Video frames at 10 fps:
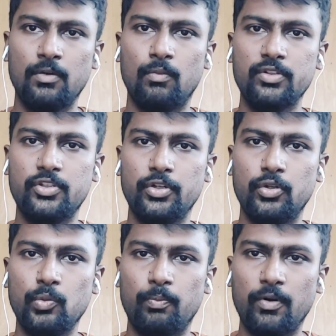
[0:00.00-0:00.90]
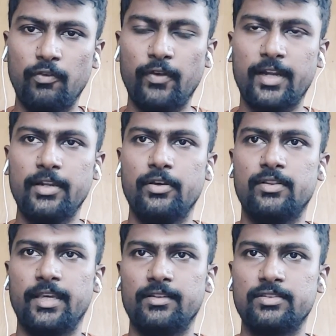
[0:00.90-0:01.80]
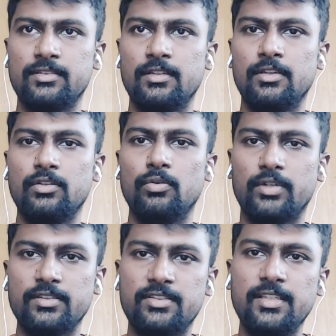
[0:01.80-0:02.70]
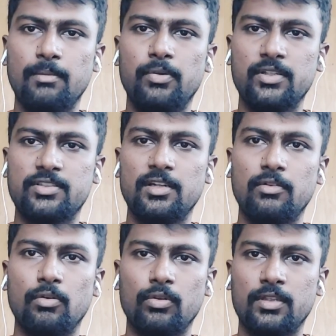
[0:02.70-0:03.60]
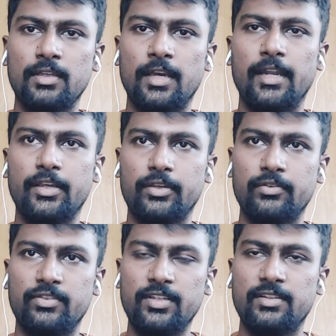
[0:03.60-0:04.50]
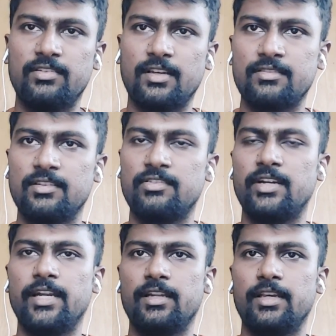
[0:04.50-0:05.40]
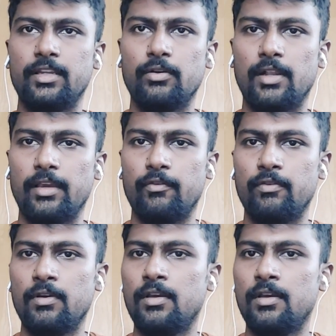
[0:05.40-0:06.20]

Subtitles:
Once you do perfectly your things, you can see the personal growth and you can see the success rate in your life.